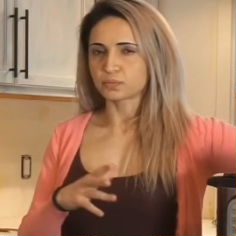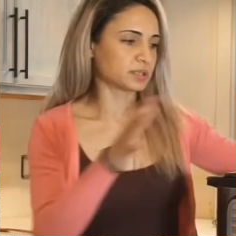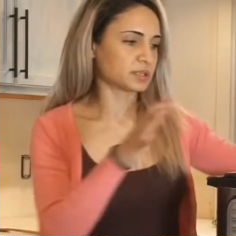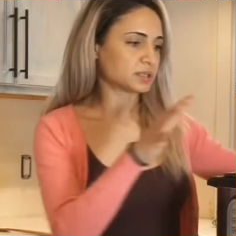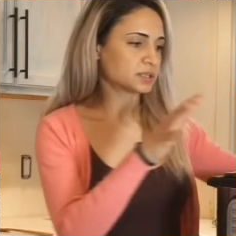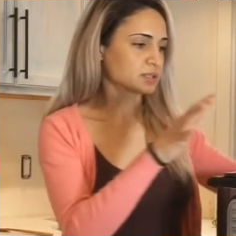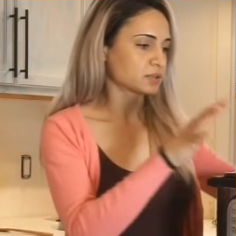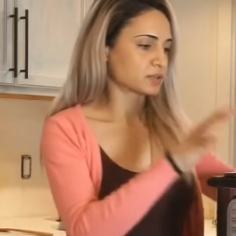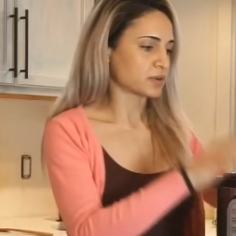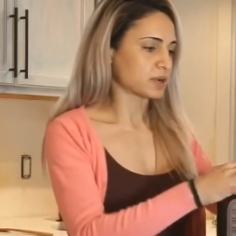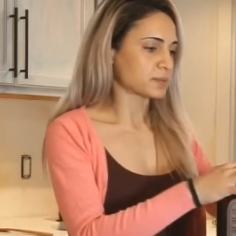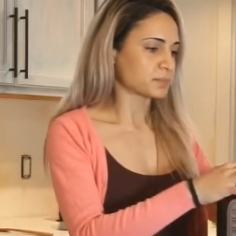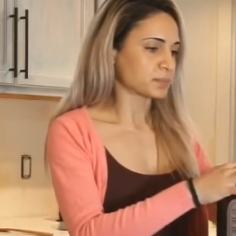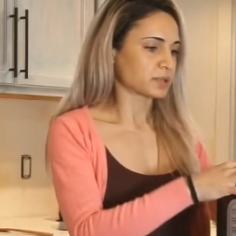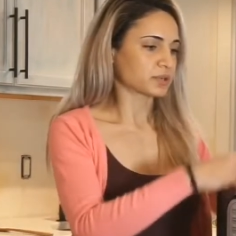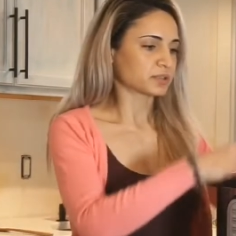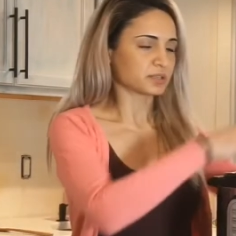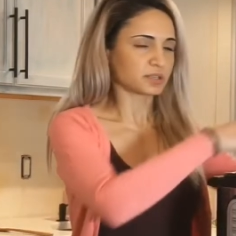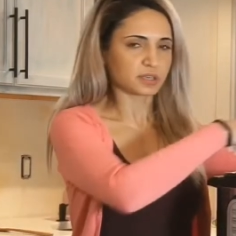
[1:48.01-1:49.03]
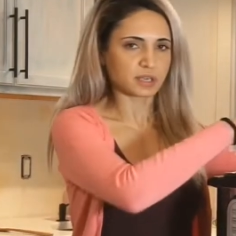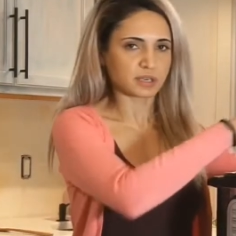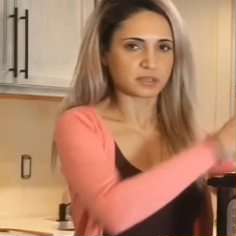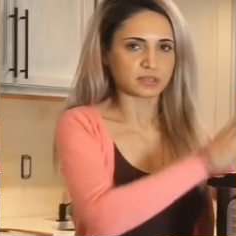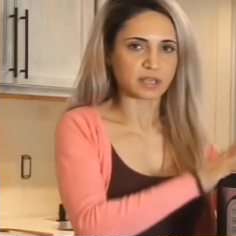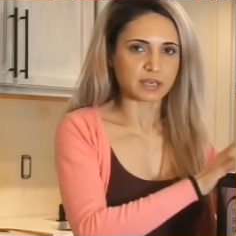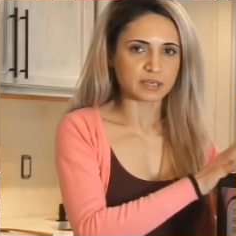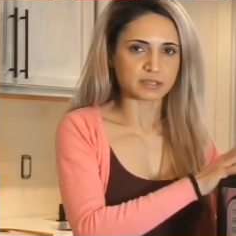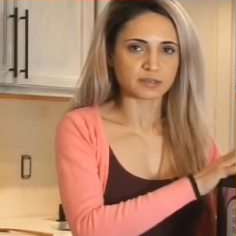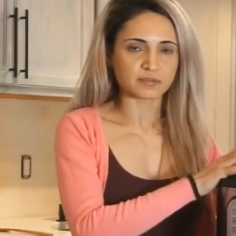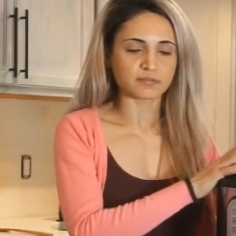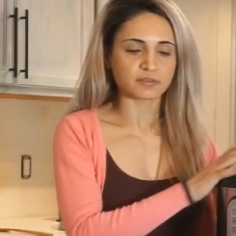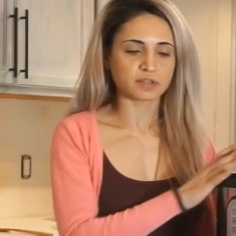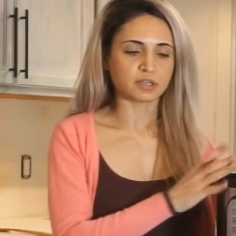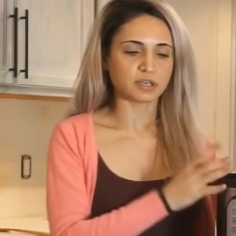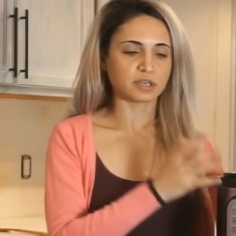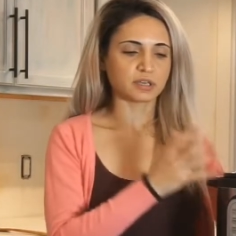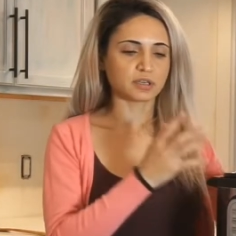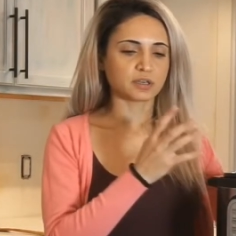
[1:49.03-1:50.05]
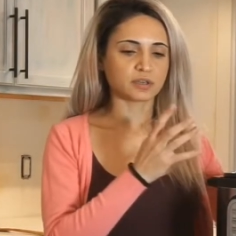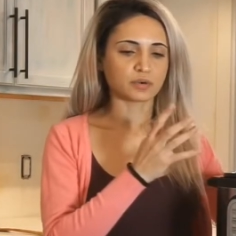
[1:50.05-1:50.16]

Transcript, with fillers: This is great because it contains everything.